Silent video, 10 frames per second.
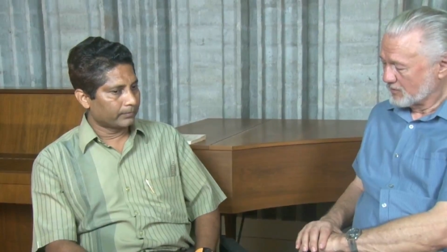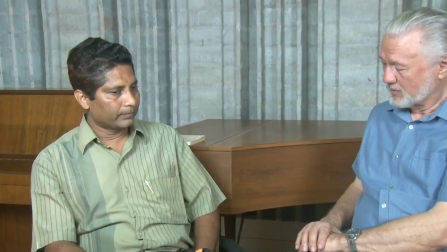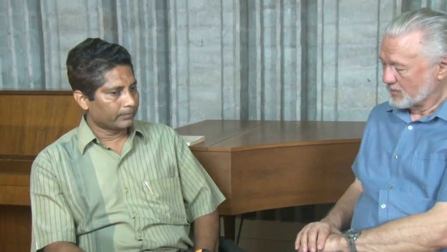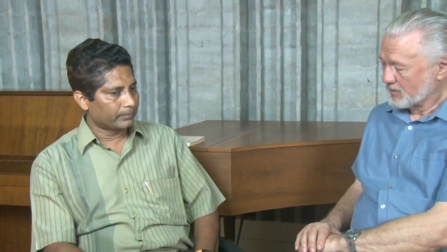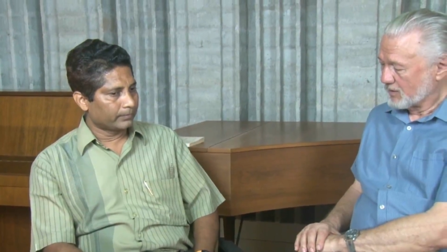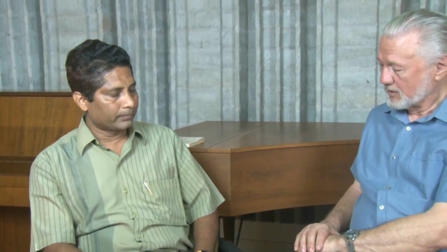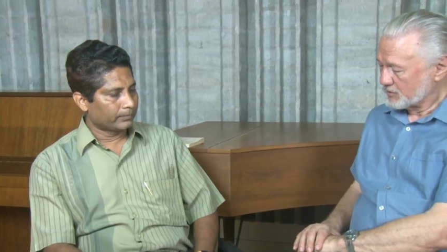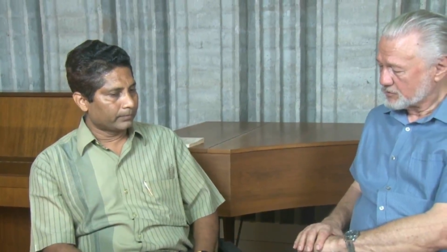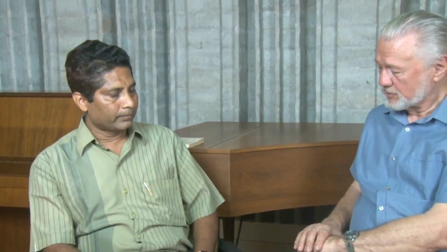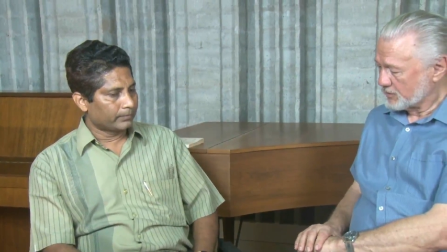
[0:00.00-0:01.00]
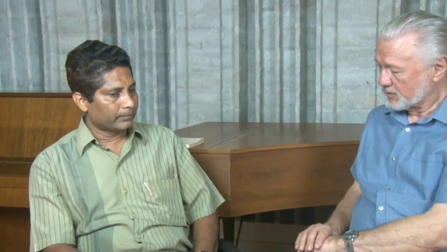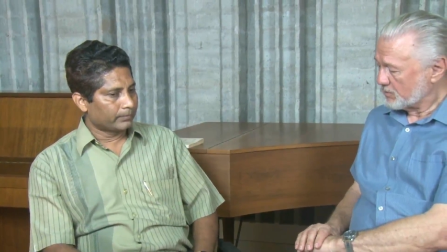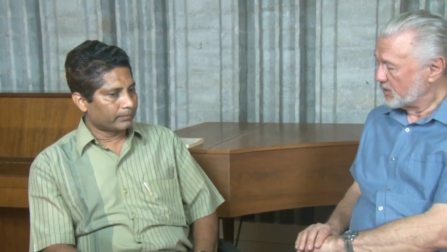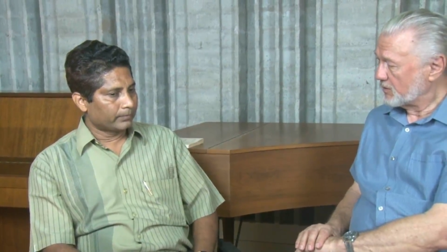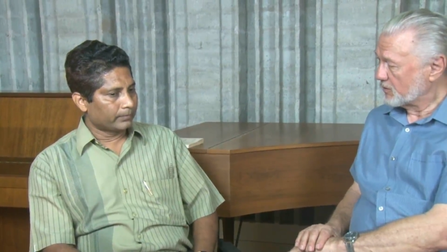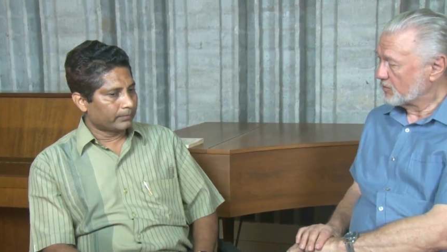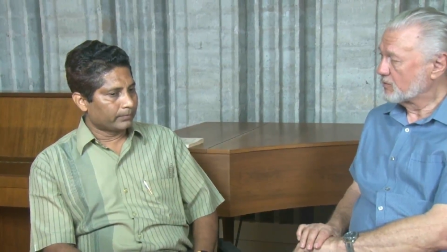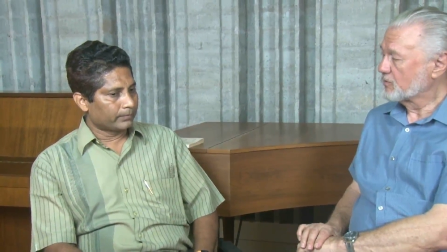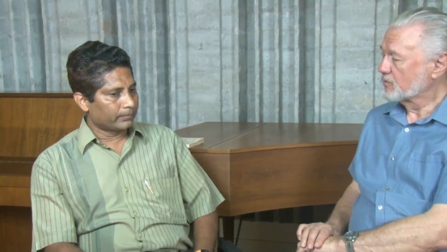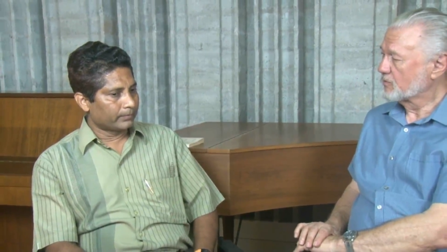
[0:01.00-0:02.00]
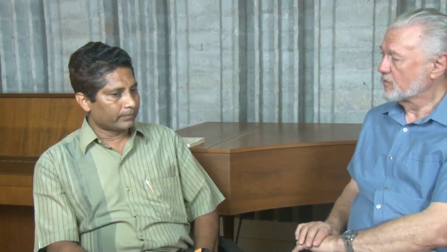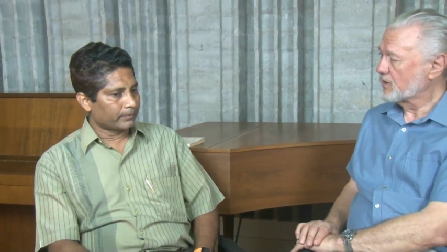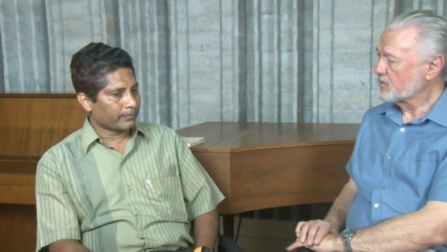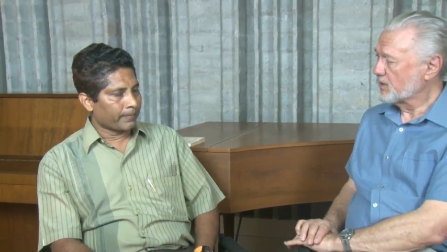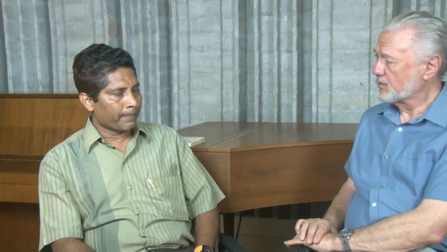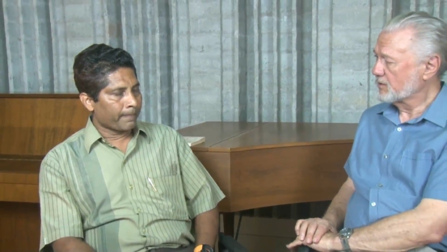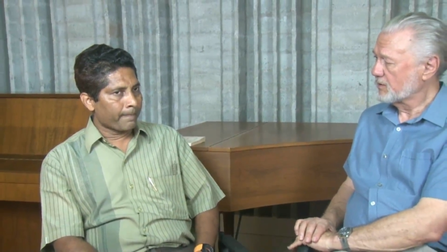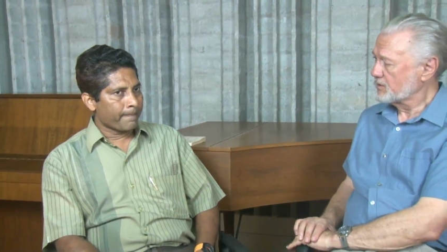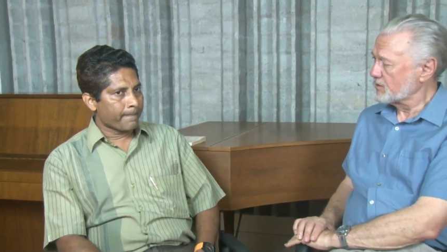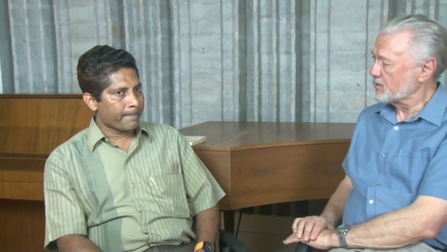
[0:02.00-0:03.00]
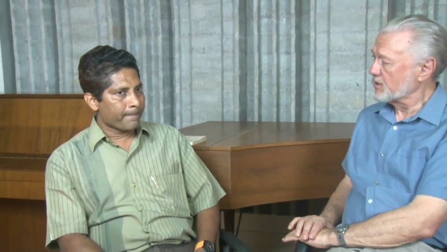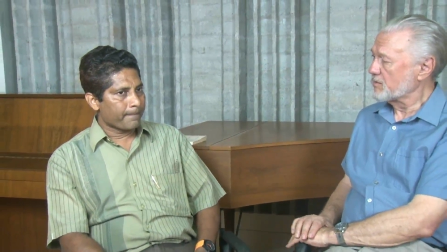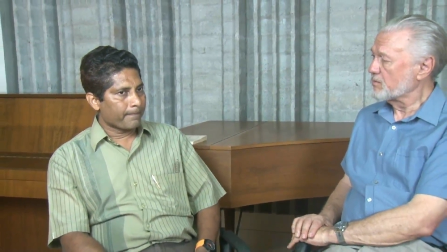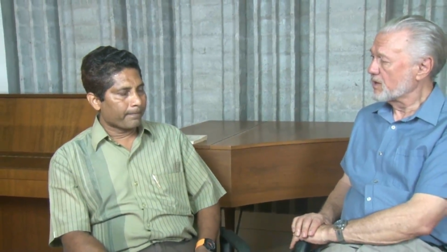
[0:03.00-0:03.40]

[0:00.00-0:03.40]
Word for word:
Speaker 1: and Sri Aurobindo. What about Ish and Mother?